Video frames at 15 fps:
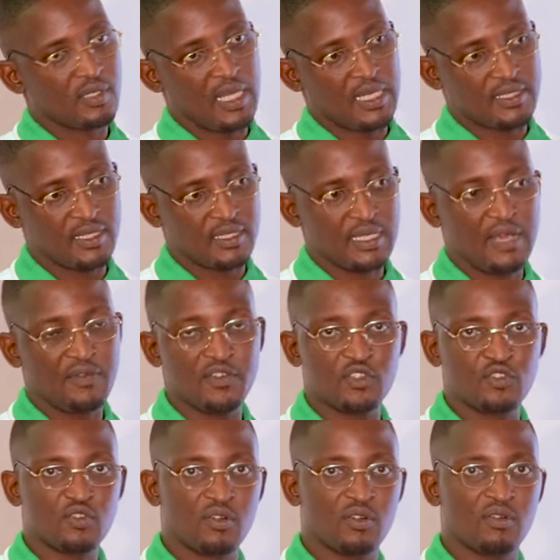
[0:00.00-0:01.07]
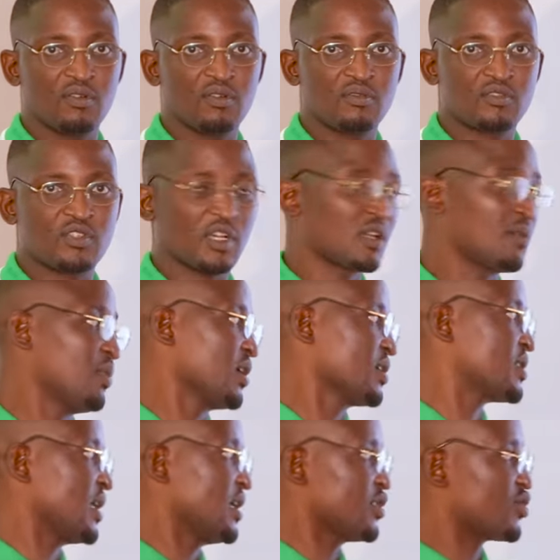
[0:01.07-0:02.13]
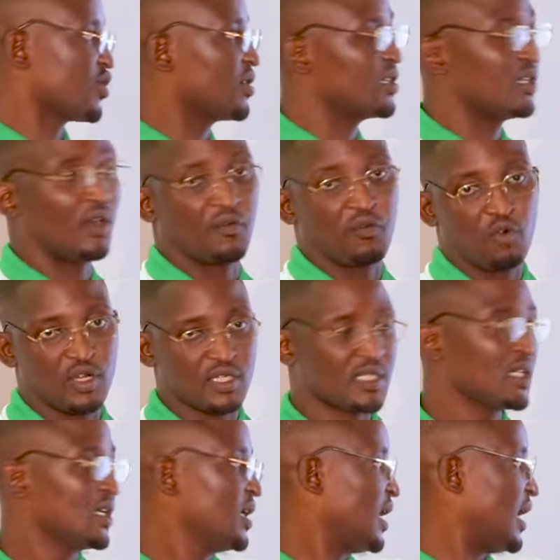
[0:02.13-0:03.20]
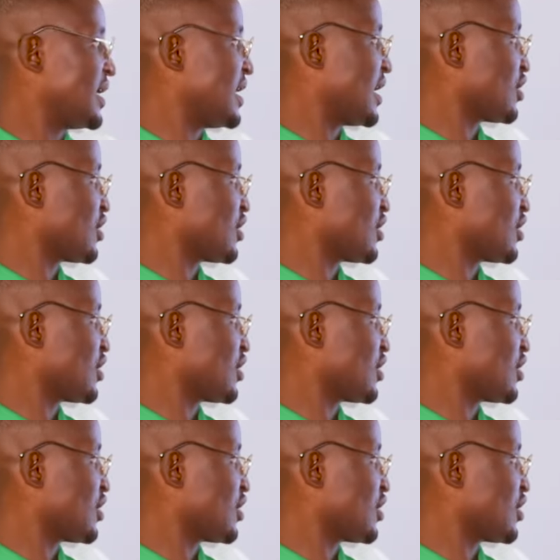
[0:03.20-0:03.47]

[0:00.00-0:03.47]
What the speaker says: that is having to talk about a story of what had